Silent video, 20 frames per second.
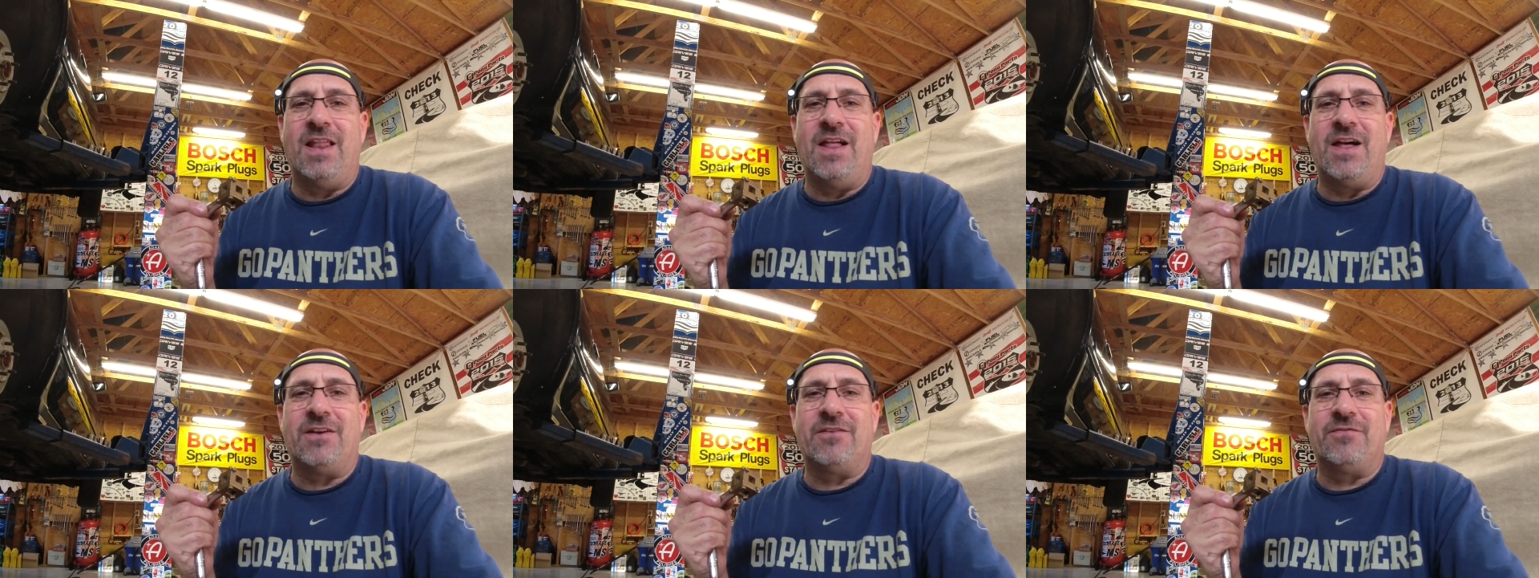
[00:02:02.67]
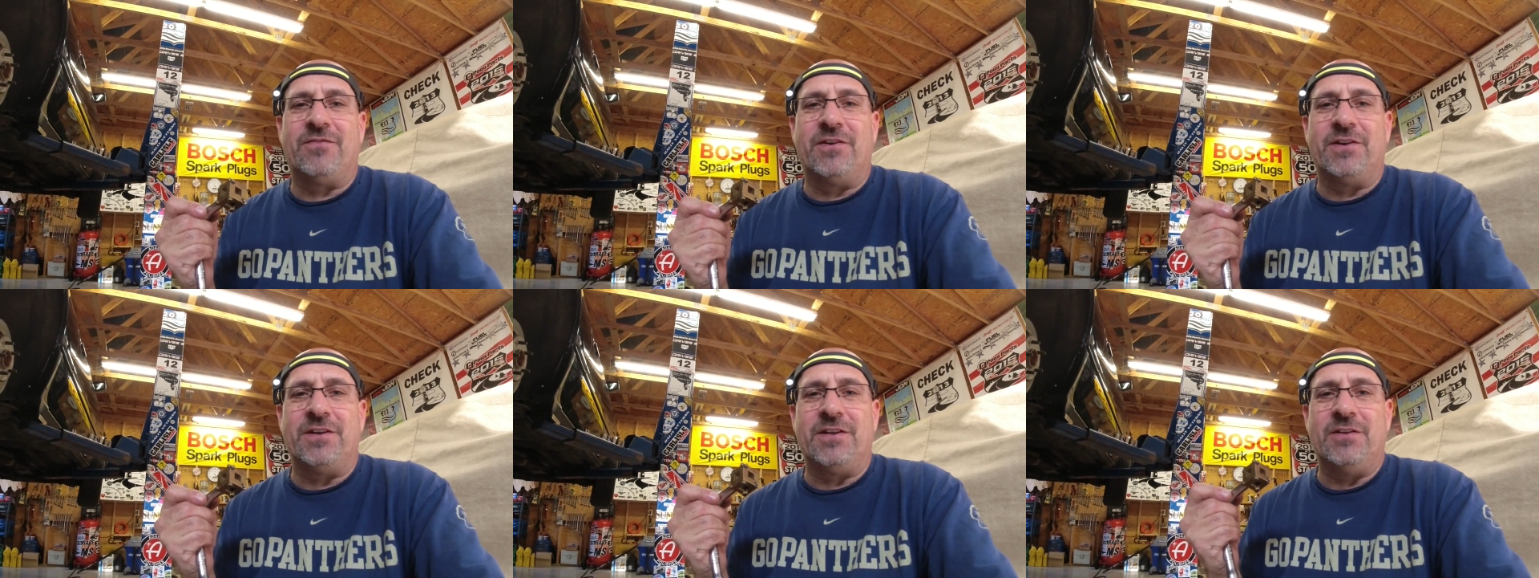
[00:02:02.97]
a lot of
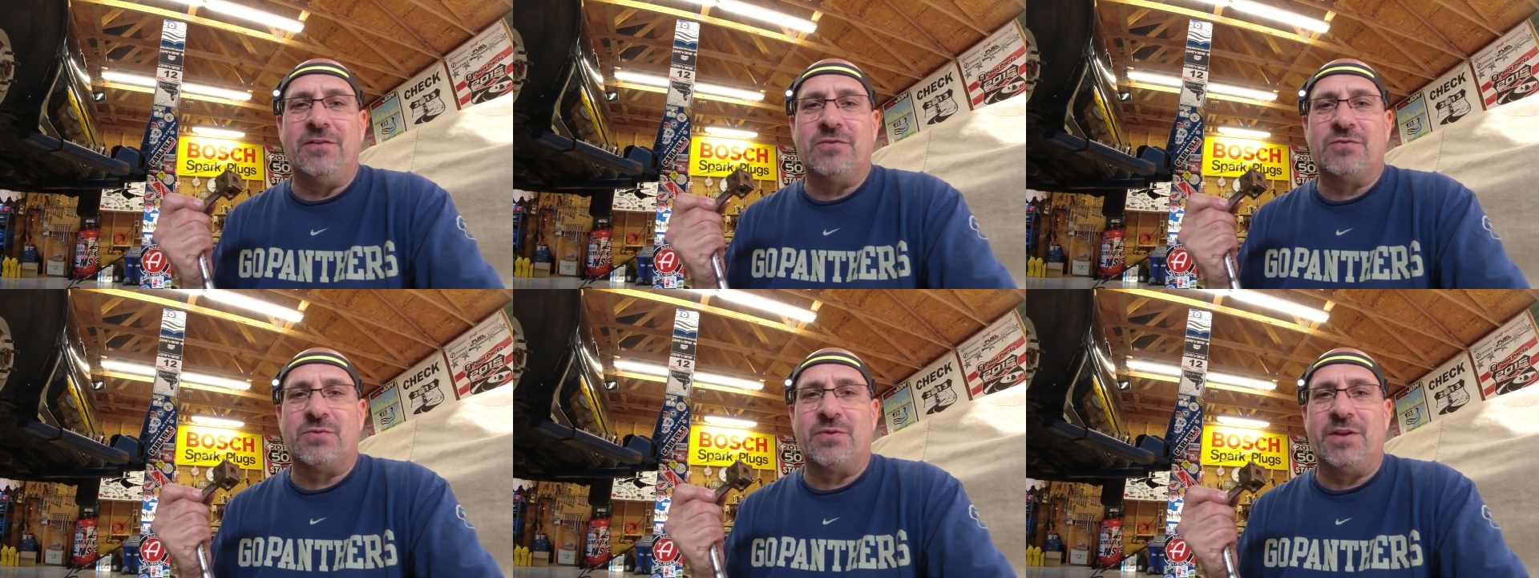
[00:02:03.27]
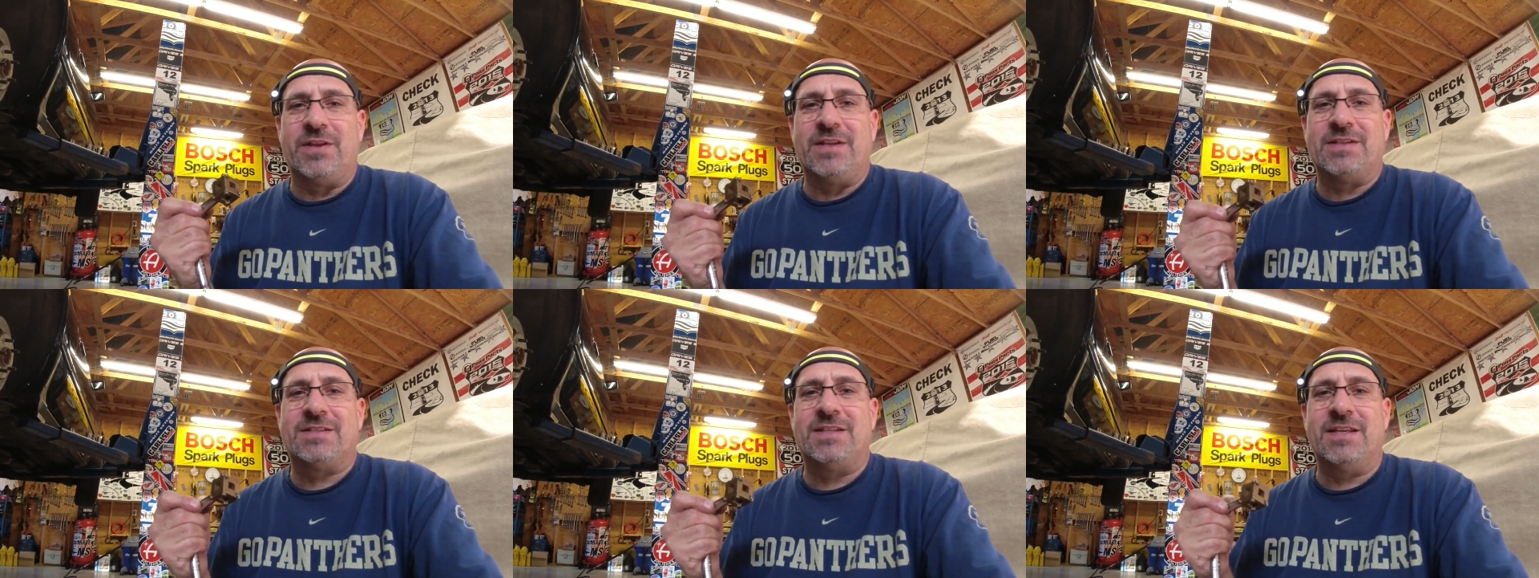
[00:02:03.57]
fun to use one
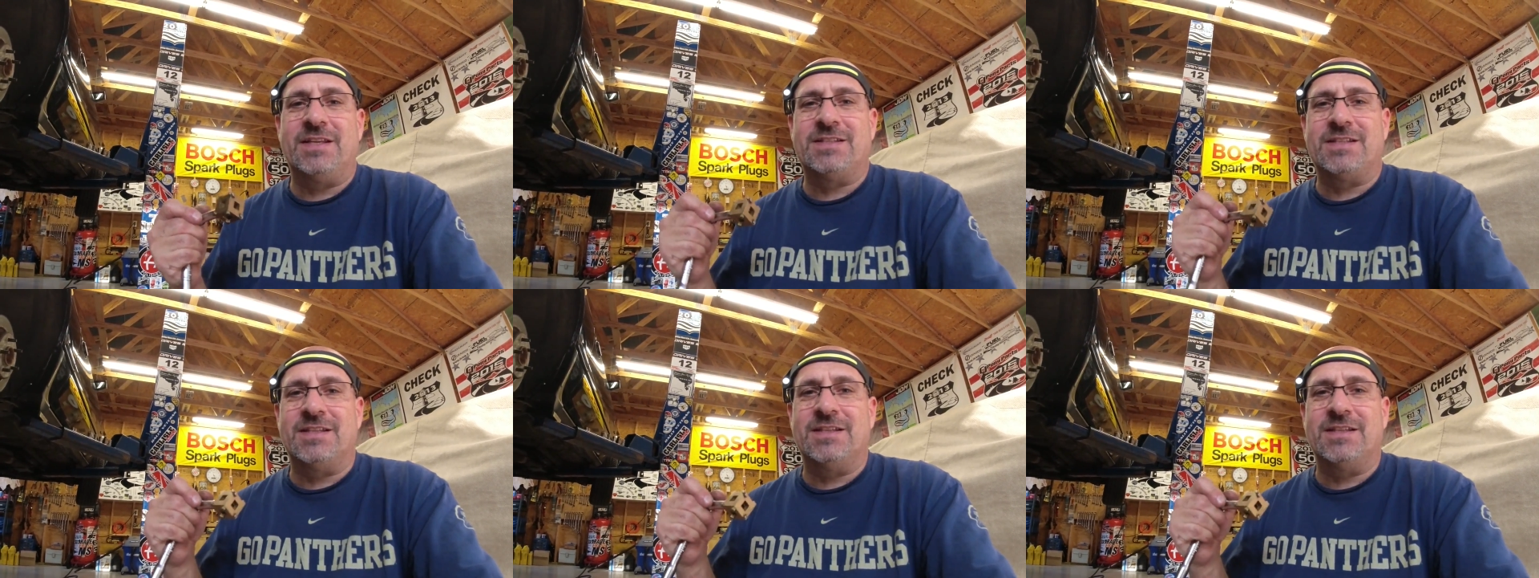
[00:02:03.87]
of these things.